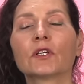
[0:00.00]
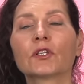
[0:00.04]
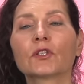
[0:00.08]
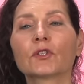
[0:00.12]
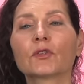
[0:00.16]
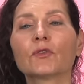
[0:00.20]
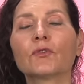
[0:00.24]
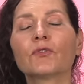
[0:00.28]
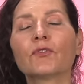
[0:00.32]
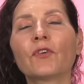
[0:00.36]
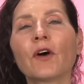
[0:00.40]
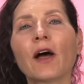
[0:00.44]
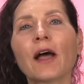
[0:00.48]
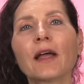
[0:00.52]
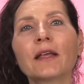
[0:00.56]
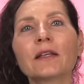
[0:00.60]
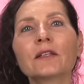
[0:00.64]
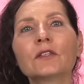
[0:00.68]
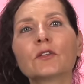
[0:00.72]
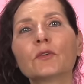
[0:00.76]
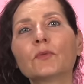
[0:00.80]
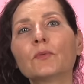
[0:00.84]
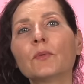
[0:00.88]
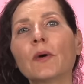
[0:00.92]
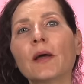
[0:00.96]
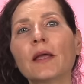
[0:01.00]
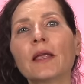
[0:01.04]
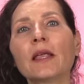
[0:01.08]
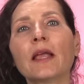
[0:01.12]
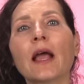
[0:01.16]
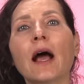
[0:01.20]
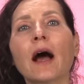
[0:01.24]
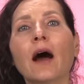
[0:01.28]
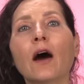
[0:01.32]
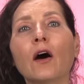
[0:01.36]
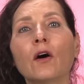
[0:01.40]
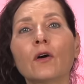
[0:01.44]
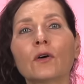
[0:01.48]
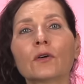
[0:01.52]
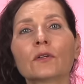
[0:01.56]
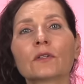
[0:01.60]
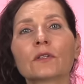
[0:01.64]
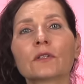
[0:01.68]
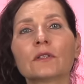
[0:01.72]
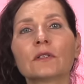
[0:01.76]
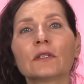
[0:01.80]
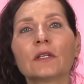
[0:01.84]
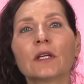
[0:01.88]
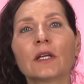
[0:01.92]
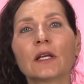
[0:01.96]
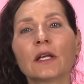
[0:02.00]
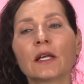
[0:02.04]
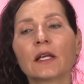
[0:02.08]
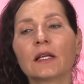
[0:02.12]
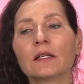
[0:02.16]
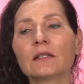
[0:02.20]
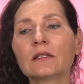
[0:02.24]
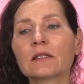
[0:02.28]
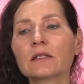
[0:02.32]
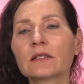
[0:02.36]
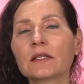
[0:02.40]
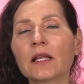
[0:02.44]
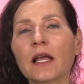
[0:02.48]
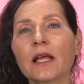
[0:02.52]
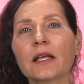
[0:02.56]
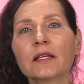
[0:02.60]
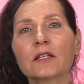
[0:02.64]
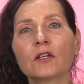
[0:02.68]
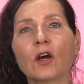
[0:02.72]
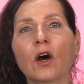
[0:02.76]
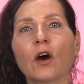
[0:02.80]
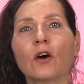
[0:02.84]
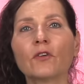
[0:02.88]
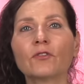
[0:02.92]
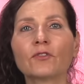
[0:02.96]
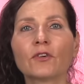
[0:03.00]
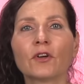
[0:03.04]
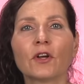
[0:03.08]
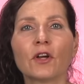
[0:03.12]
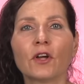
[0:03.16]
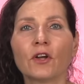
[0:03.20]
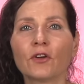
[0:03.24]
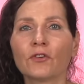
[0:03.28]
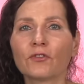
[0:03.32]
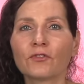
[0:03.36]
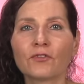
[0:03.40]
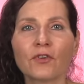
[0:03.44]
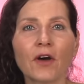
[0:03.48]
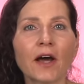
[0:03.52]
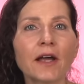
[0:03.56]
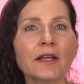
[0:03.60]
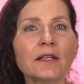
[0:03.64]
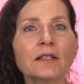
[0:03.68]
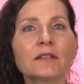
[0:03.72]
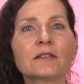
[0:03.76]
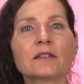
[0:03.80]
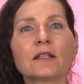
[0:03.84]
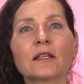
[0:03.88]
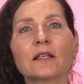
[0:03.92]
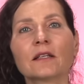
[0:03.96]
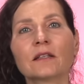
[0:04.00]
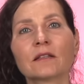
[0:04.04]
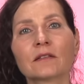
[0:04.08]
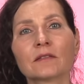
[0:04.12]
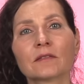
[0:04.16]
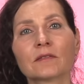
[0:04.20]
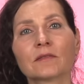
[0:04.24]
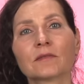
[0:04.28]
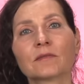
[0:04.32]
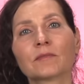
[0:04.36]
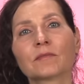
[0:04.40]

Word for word: to find a way out instead of fighting,